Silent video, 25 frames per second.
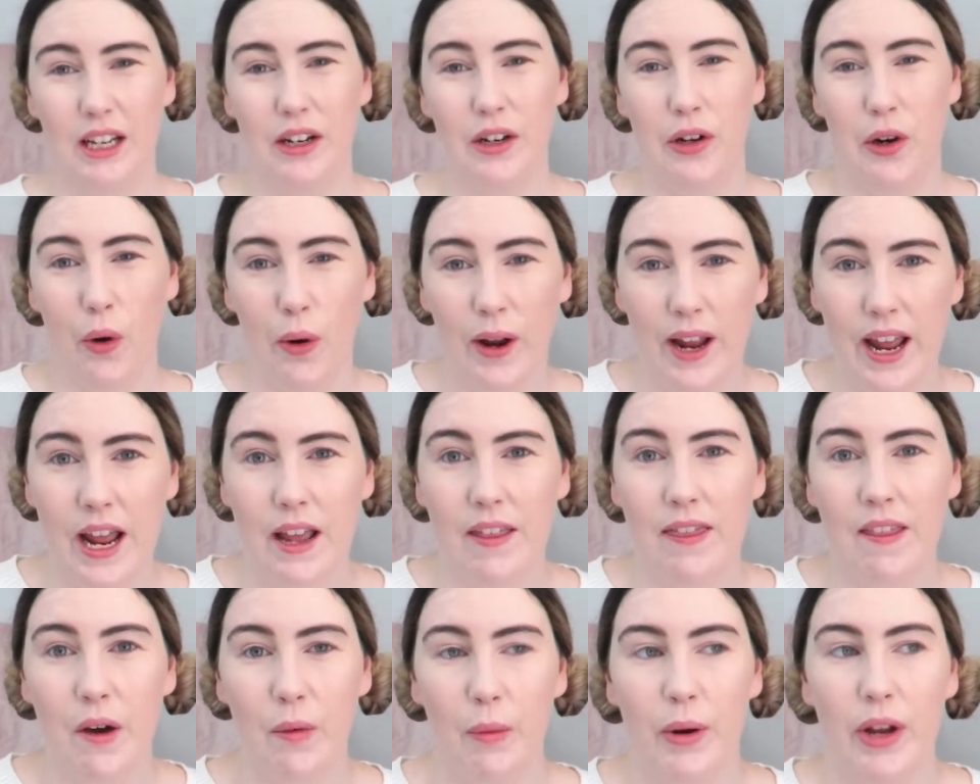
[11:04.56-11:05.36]

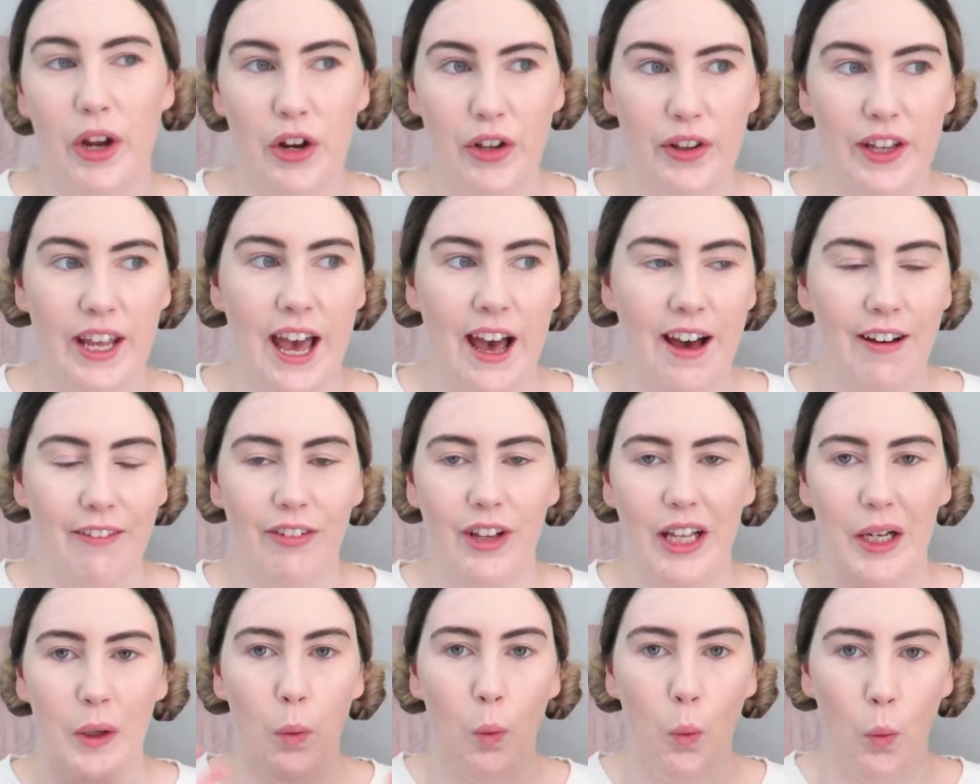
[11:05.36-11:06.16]
annoying that we only have
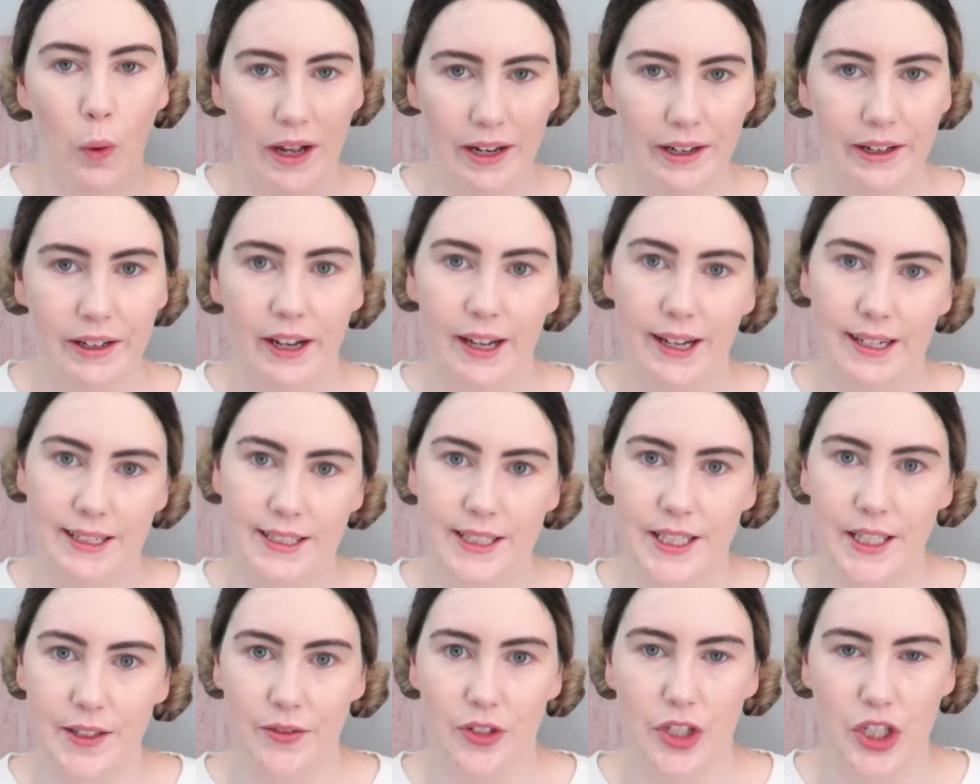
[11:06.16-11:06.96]
like one nice
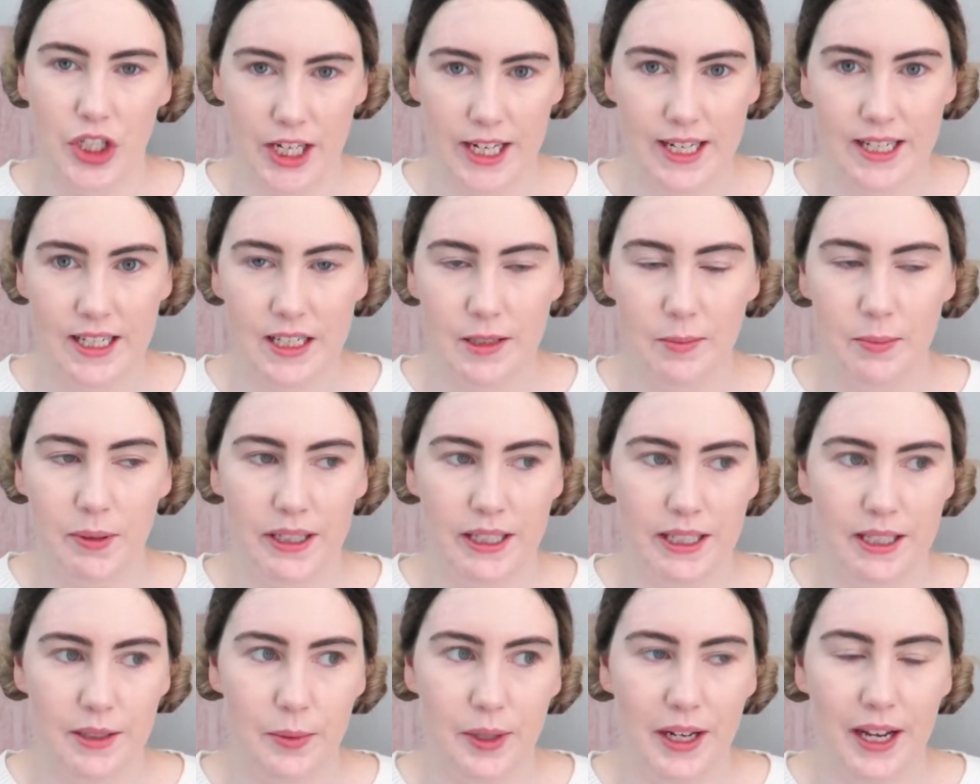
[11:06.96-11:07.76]
set of sheets
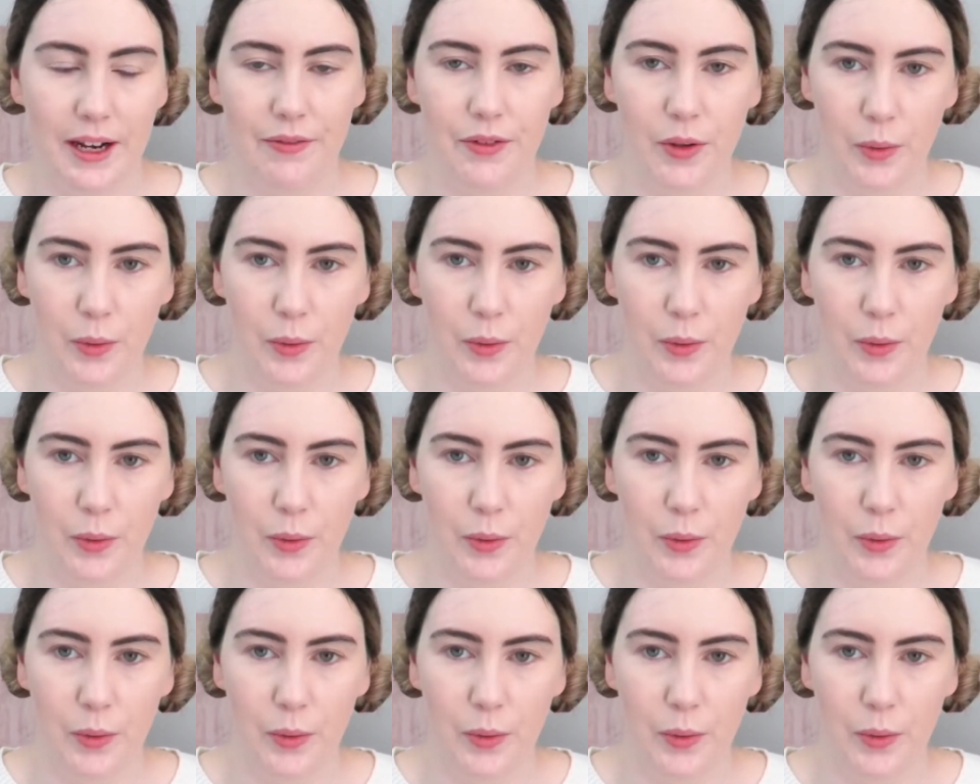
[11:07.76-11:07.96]
because we have